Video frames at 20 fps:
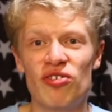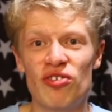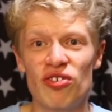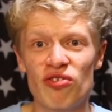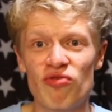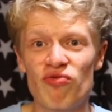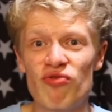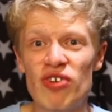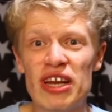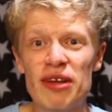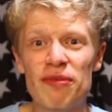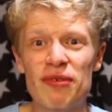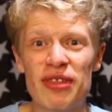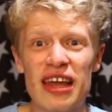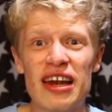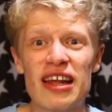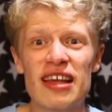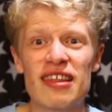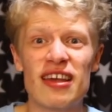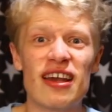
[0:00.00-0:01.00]
just really with
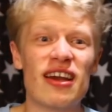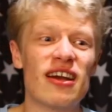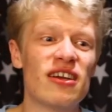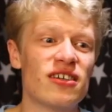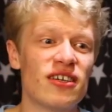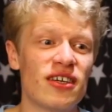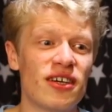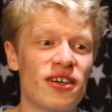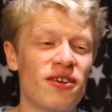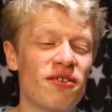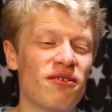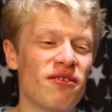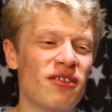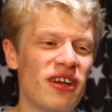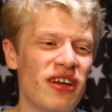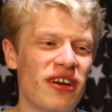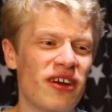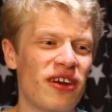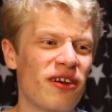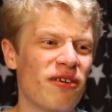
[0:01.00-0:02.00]
anything I do,
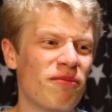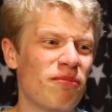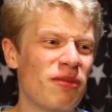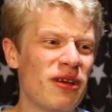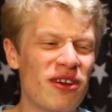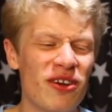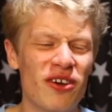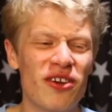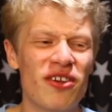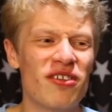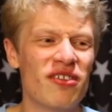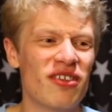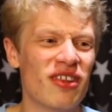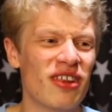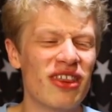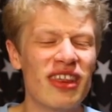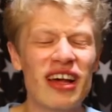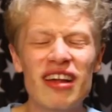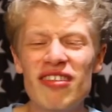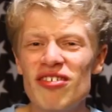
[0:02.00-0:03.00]
you know, because
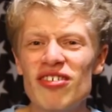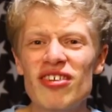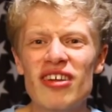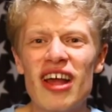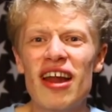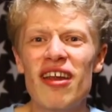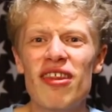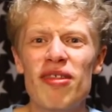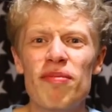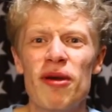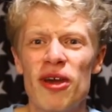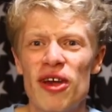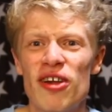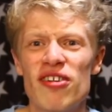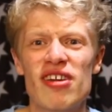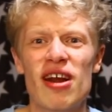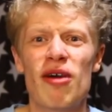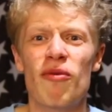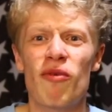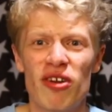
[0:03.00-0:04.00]
that's just kind of the
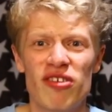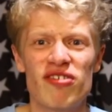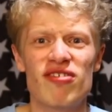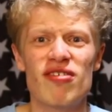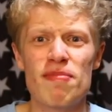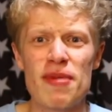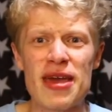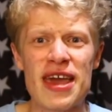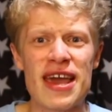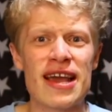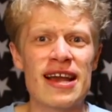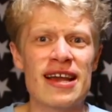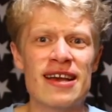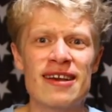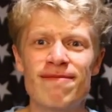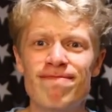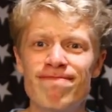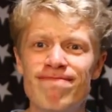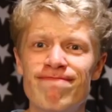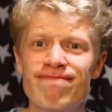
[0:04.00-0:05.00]
person I want to be
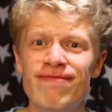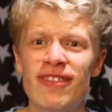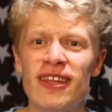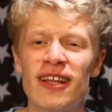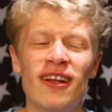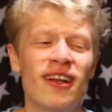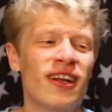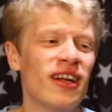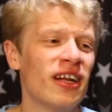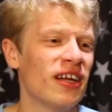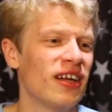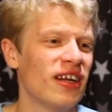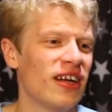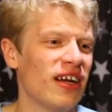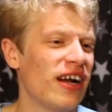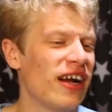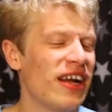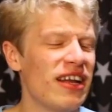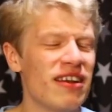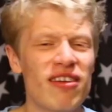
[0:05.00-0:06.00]

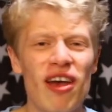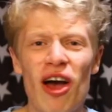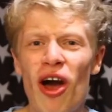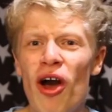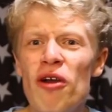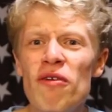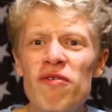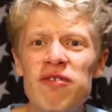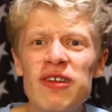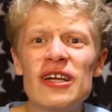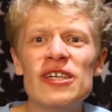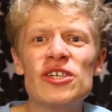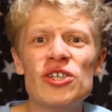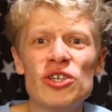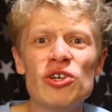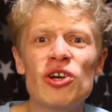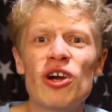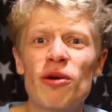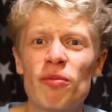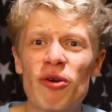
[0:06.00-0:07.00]
and hopefully I
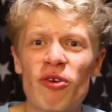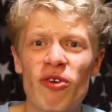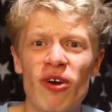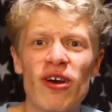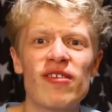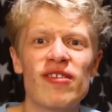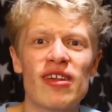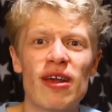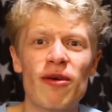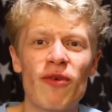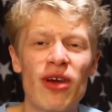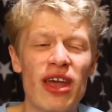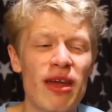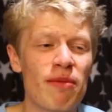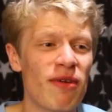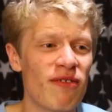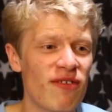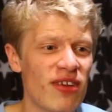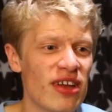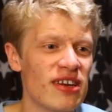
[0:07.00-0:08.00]
do come across that way
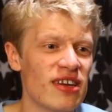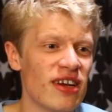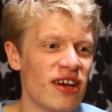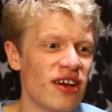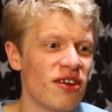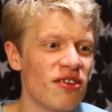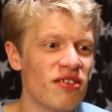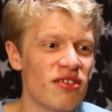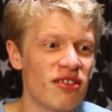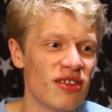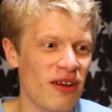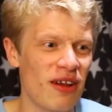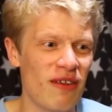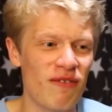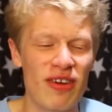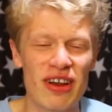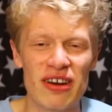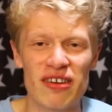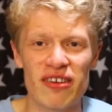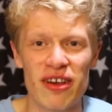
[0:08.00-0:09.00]
in my videos.
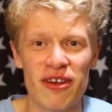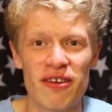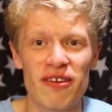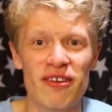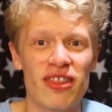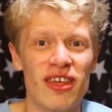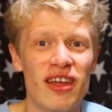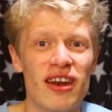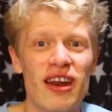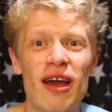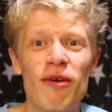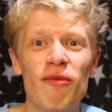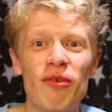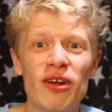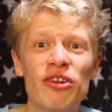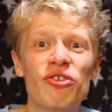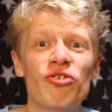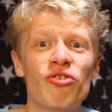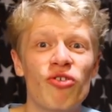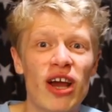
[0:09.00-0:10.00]
If I don't then I
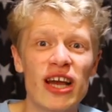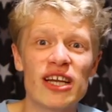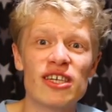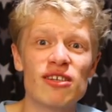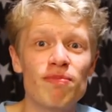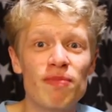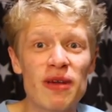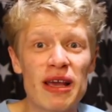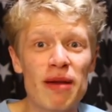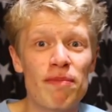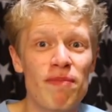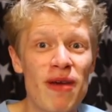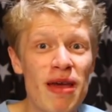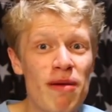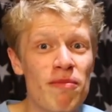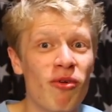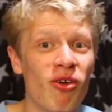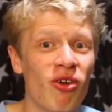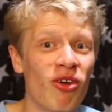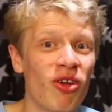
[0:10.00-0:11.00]
will try to be a
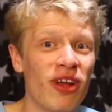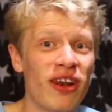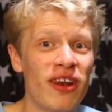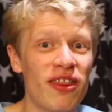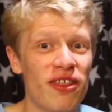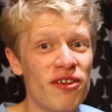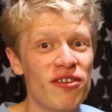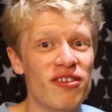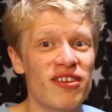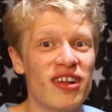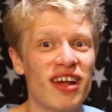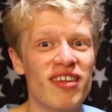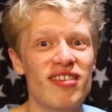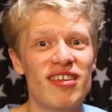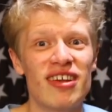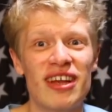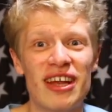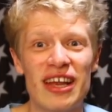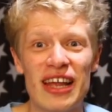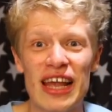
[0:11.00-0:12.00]
bit more
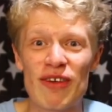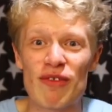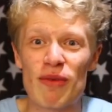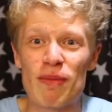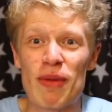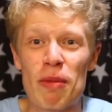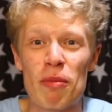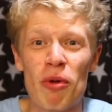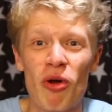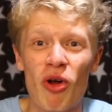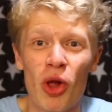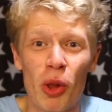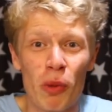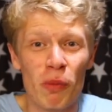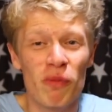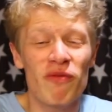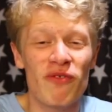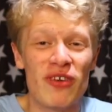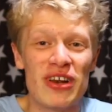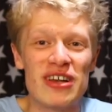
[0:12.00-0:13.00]
enthusiastic and give a bit more
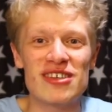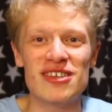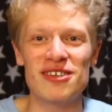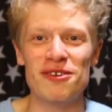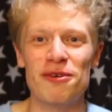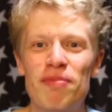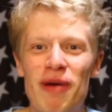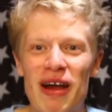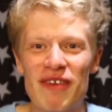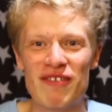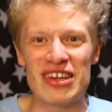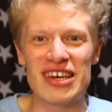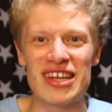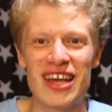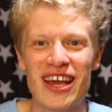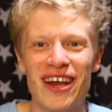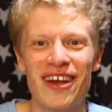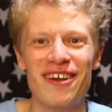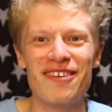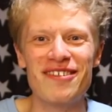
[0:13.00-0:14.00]
oomph into my
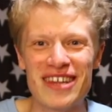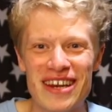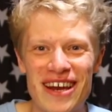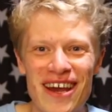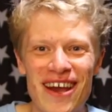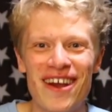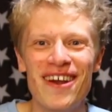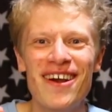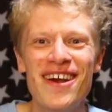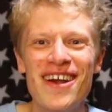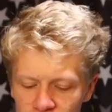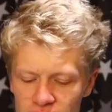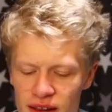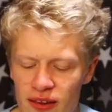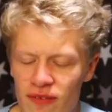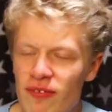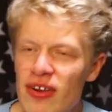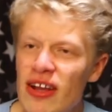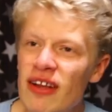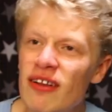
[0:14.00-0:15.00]
videos, you know.
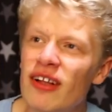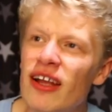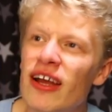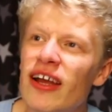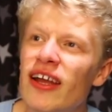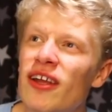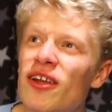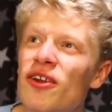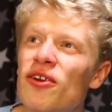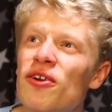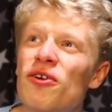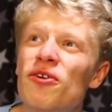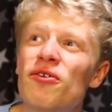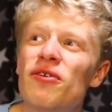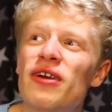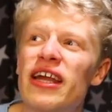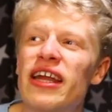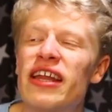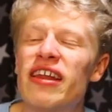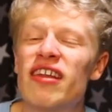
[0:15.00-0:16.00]
And the final guy
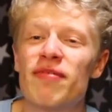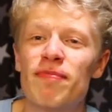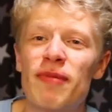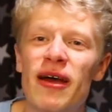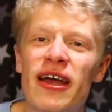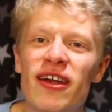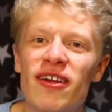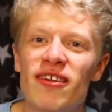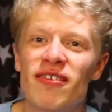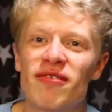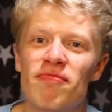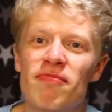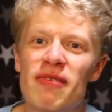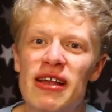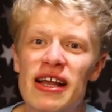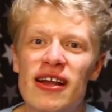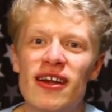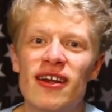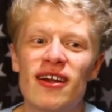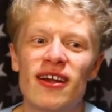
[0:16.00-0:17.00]
who inspires
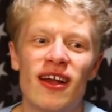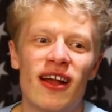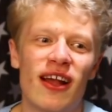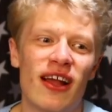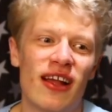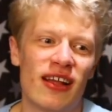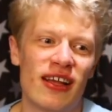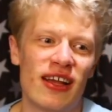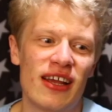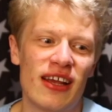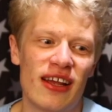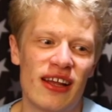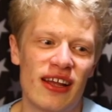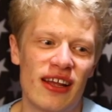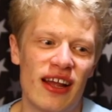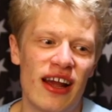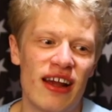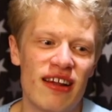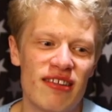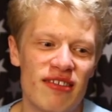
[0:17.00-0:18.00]
me
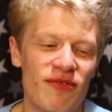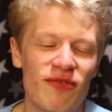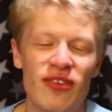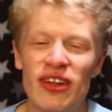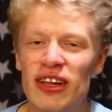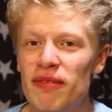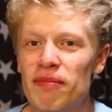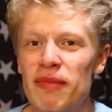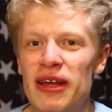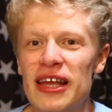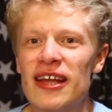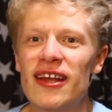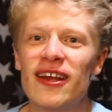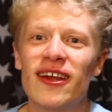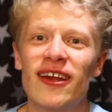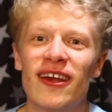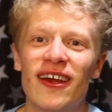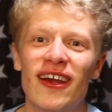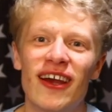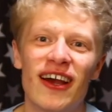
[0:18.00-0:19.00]
as a
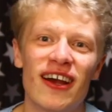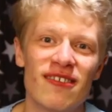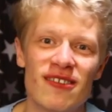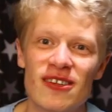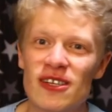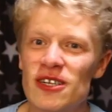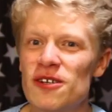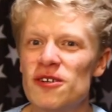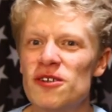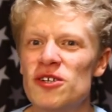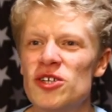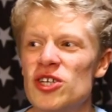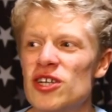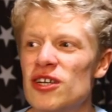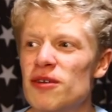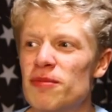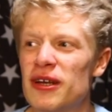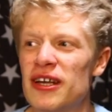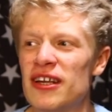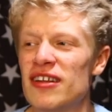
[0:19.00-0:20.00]
filmmaker, as a
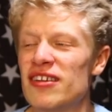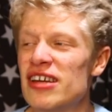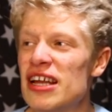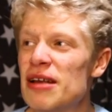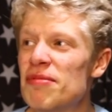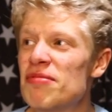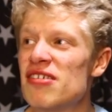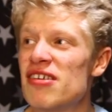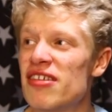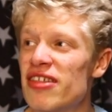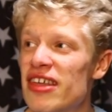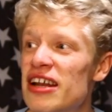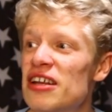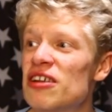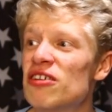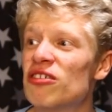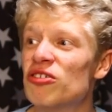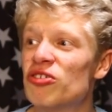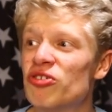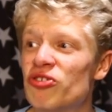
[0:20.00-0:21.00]
YouTuber, his name's
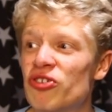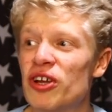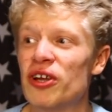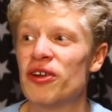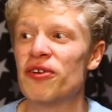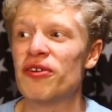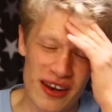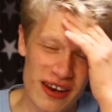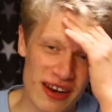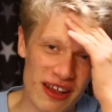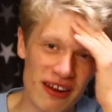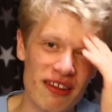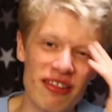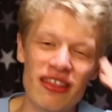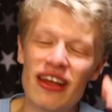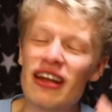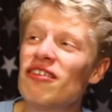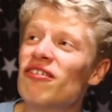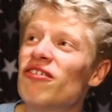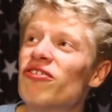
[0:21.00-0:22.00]
Nathaniel Drew. Now
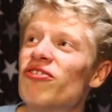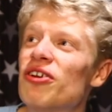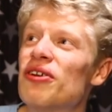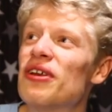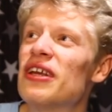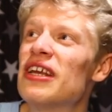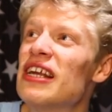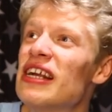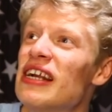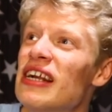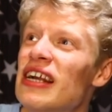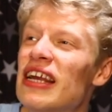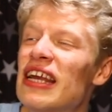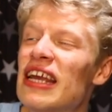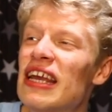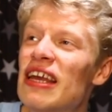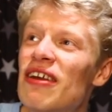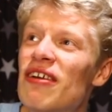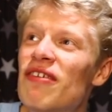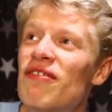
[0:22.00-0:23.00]
Nathaniel Drew, he
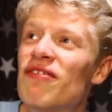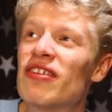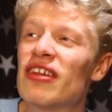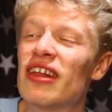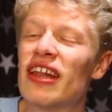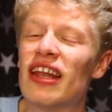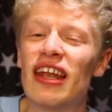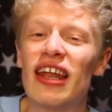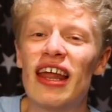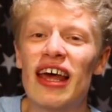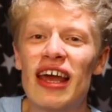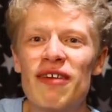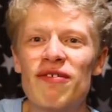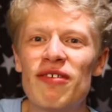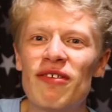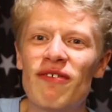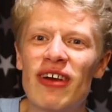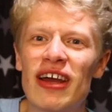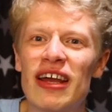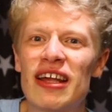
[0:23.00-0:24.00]
gives
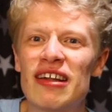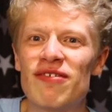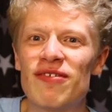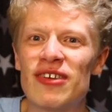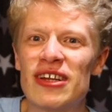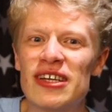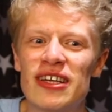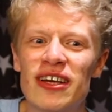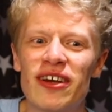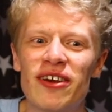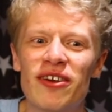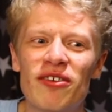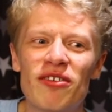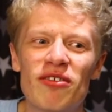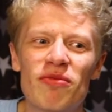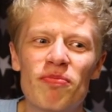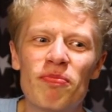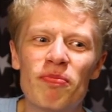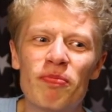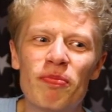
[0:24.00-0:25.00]
life advice
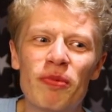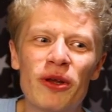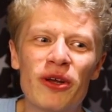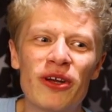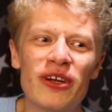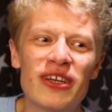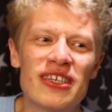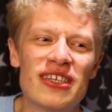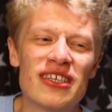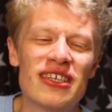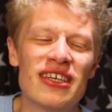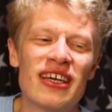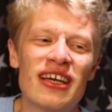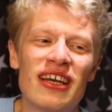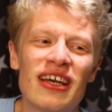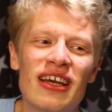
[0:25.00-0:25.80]
videos, but